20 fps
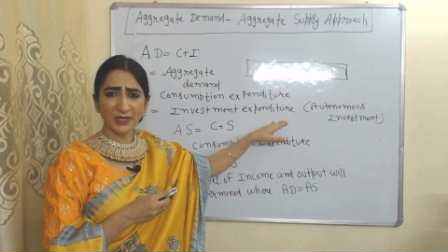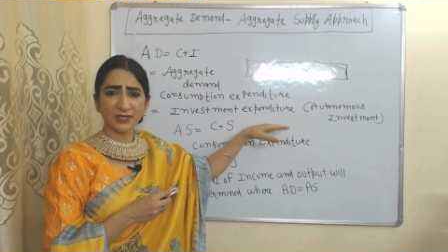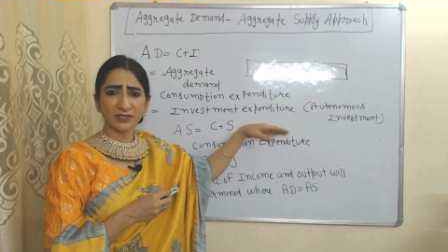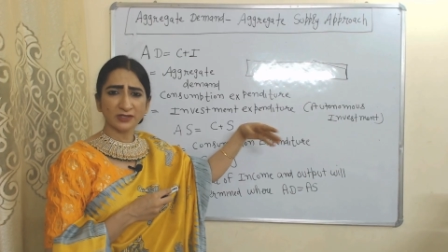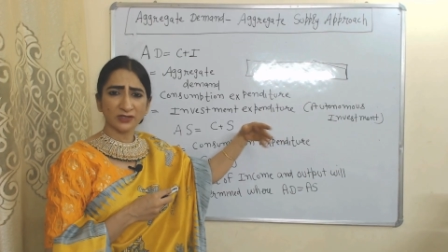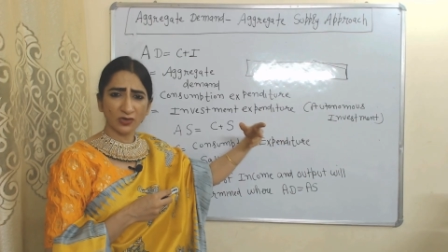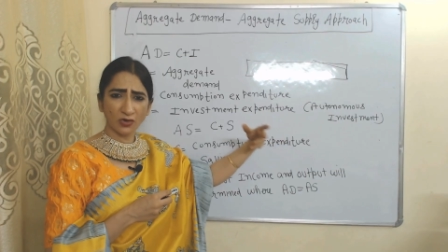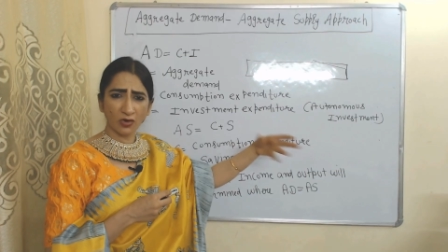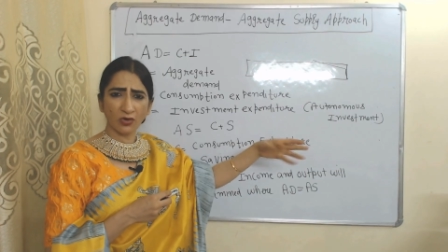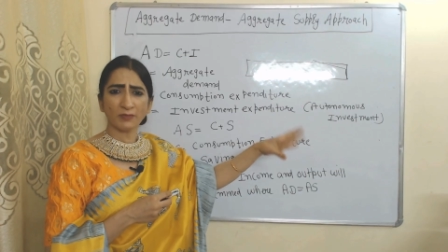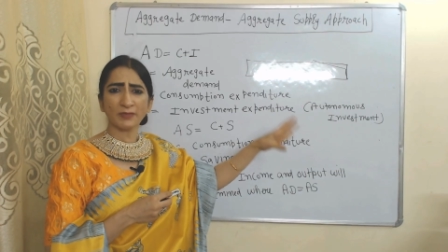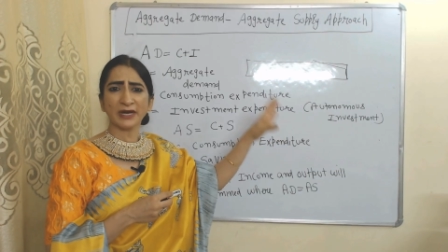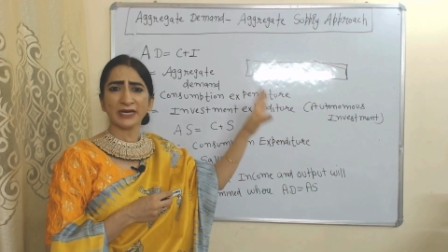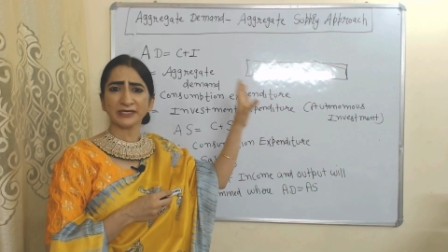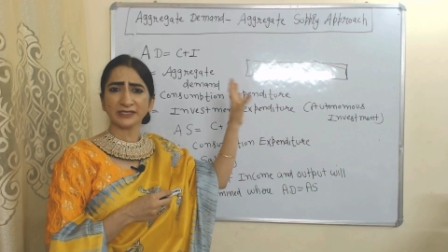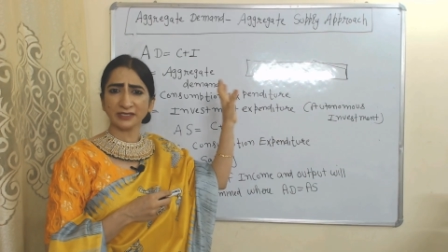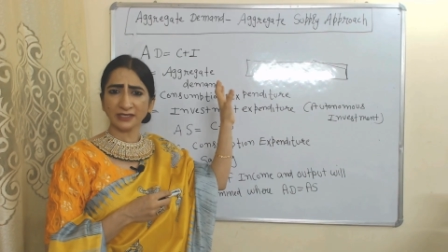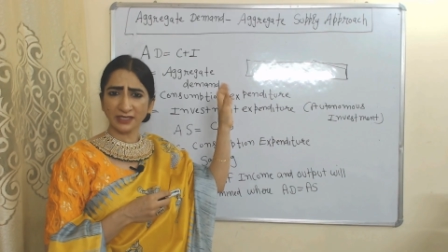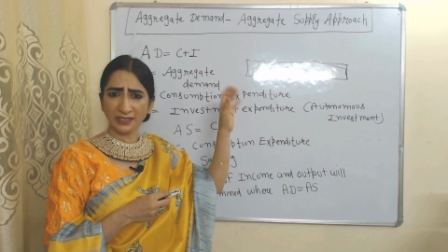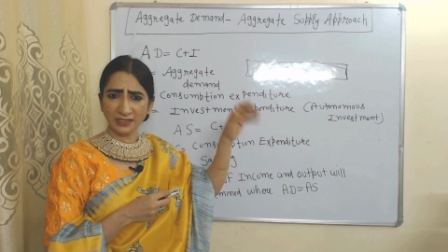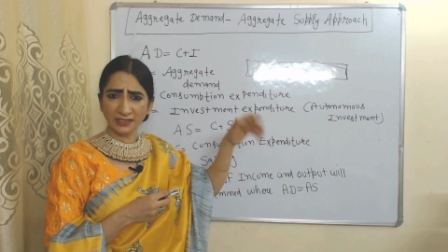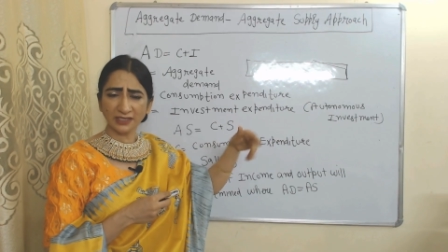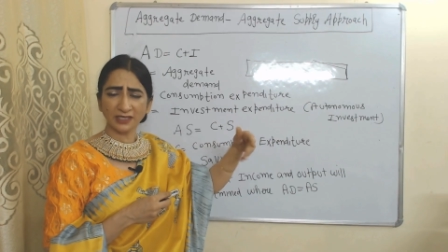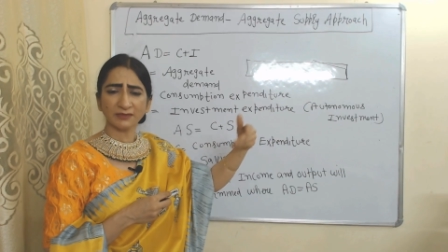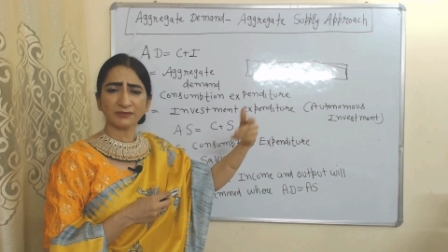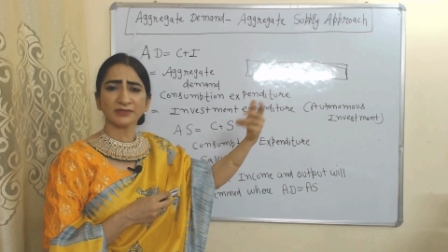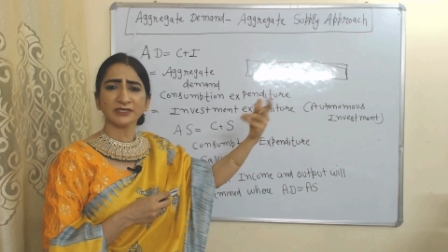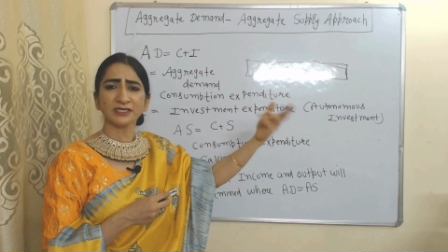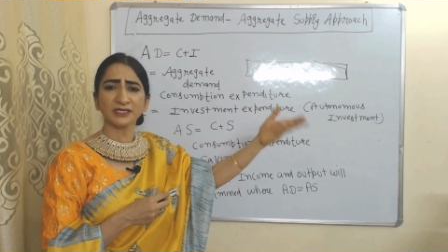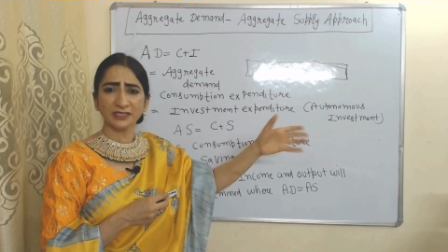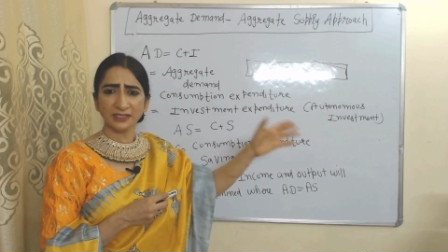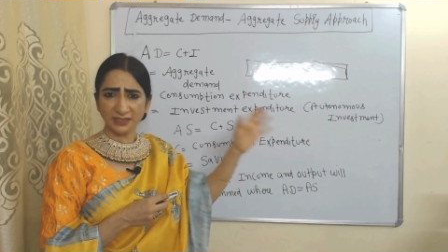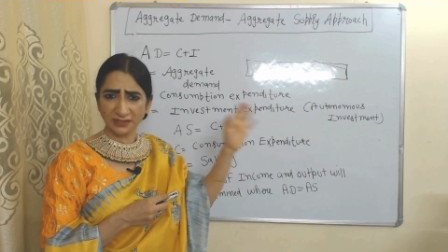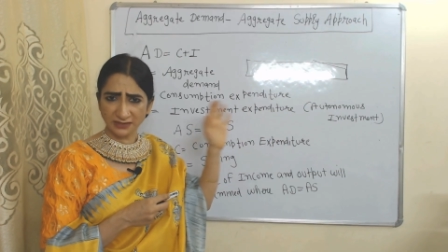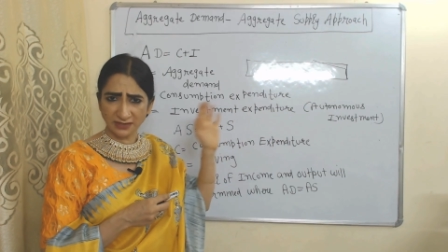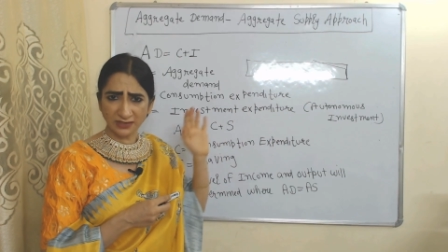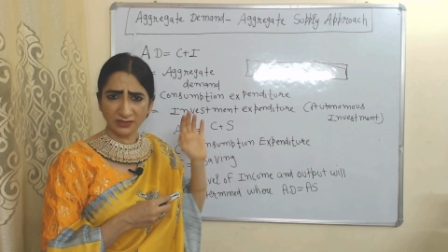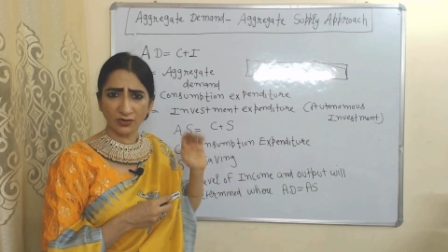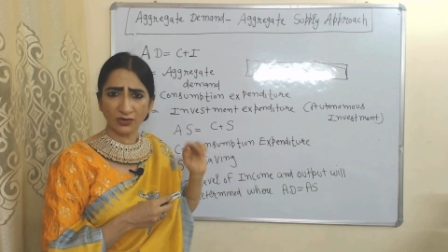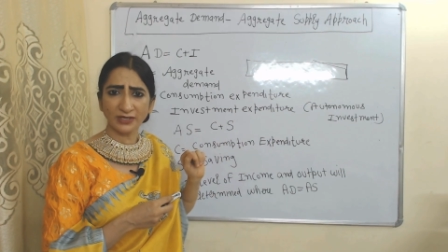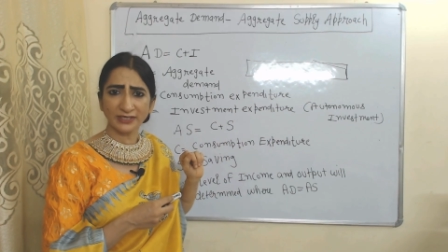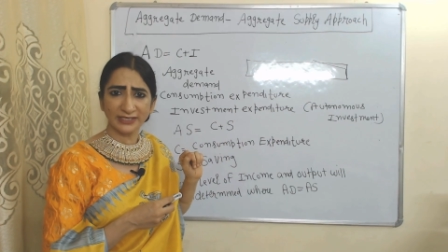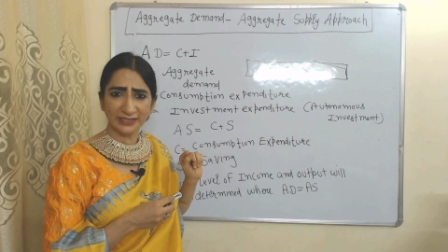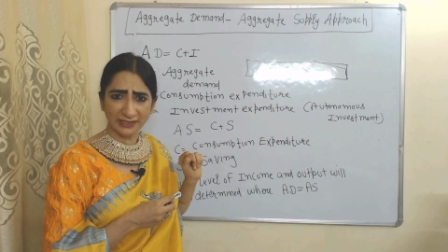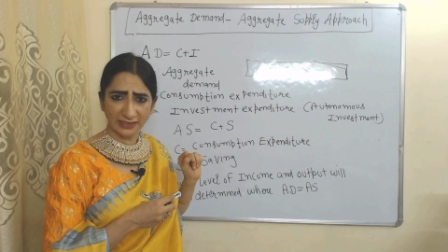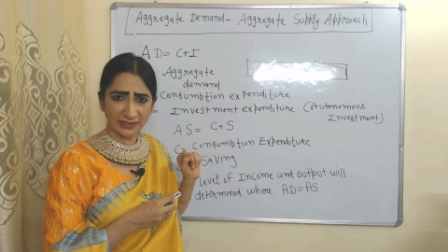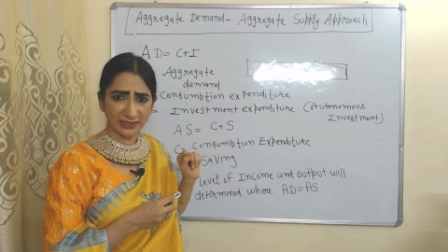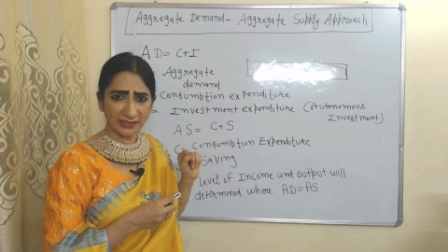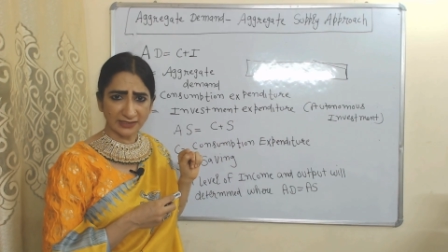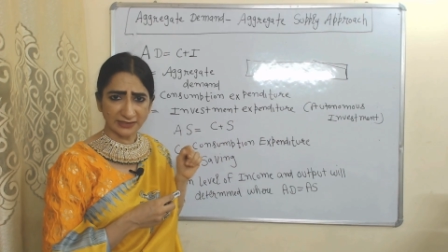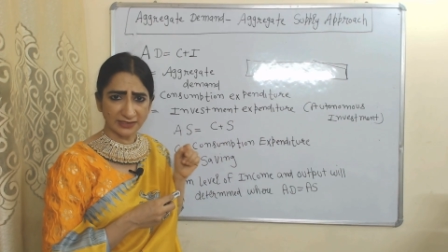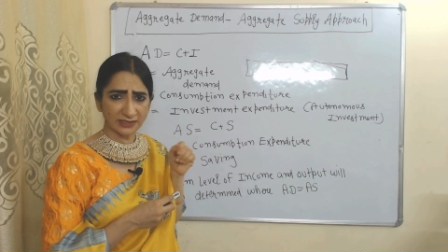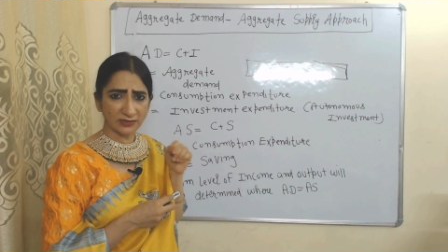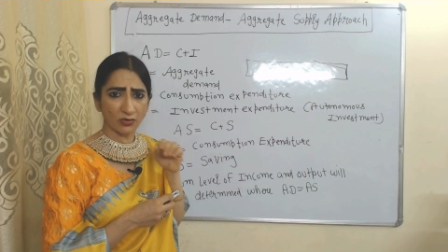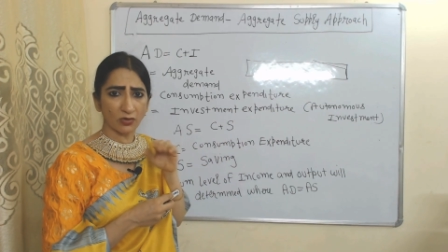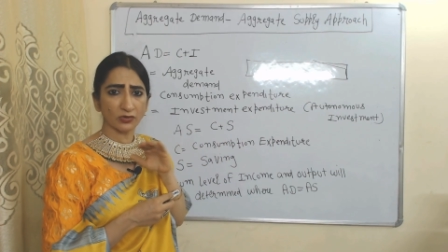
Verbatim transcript: no matter income increasing or decreasing.